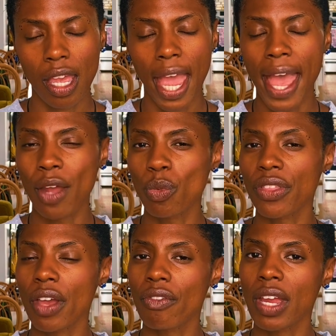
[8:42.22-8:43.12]
And
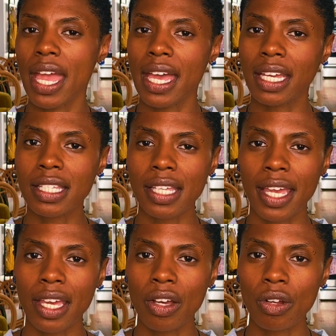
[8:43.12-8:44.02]
with every
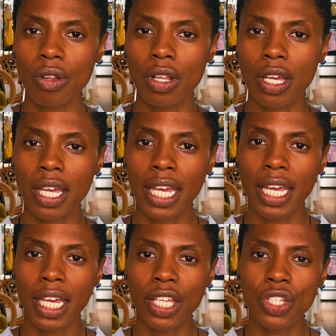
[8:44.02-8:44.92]
exhale,
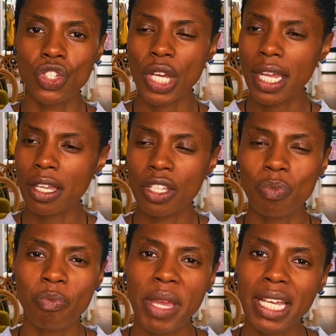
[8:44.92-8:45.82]
try to
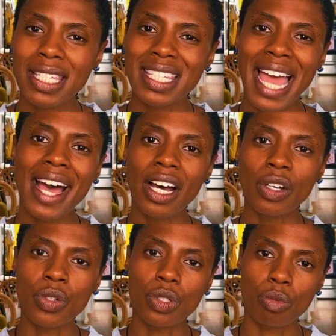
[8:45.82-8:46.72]
make a
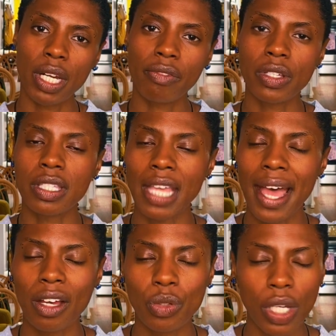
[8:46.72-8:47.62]
sound, whatever
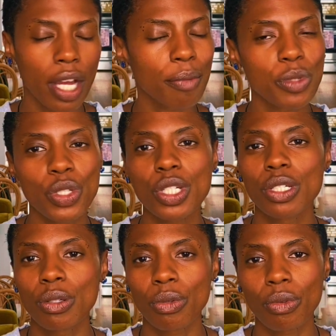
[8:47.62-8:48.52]
sound comes to
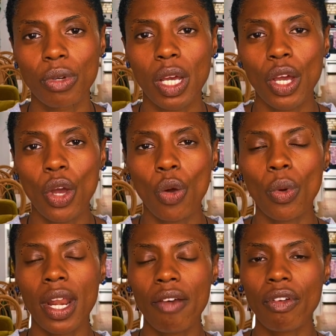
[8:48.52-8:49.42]
you,
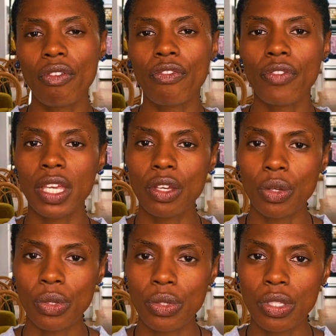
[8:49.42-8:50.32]
whatever
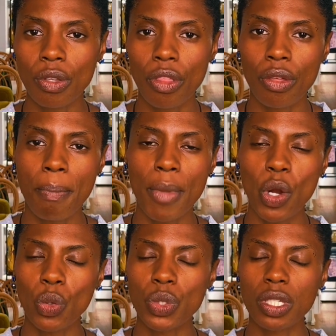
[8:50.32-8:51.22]
feels the
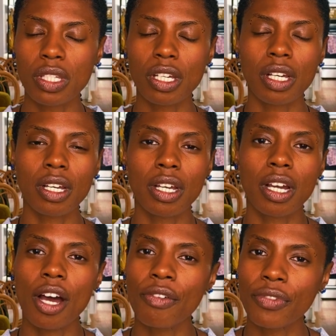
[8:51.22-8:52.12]
most
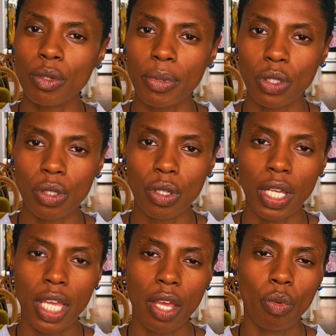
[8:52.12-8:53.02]
comfortable,
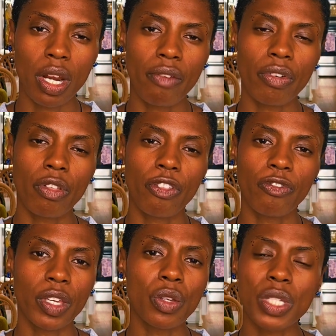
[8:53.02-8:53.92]
whatever
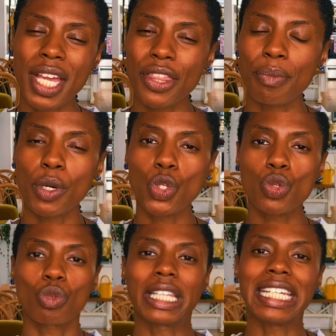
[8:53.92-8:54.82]
feels like the most
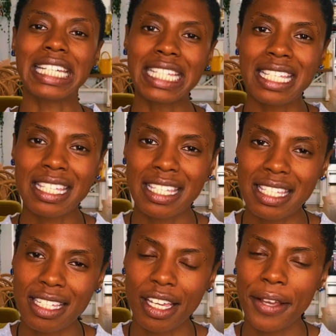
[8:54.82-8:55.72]
release,
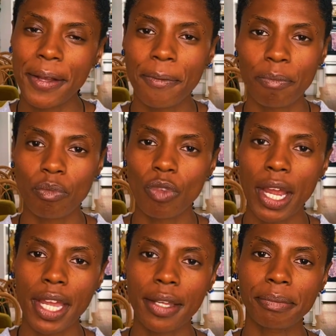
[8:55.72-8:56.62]

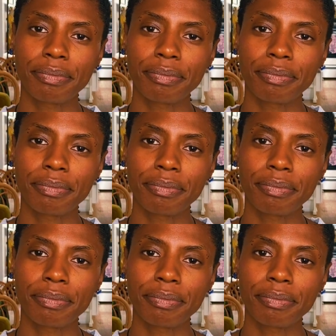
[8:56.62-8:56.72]
right?